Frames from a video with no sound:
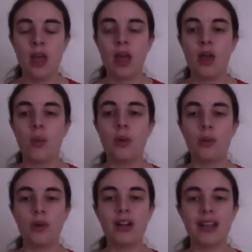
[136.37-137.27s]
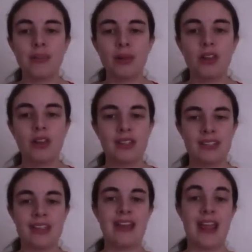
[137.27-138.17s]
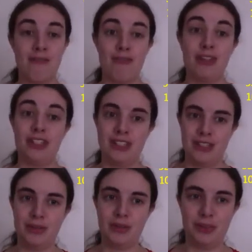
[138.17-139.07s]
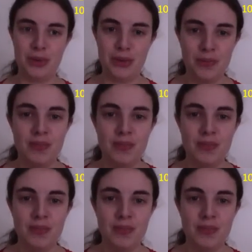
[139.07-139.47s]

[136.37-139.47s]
We weren't able to look inside every single room,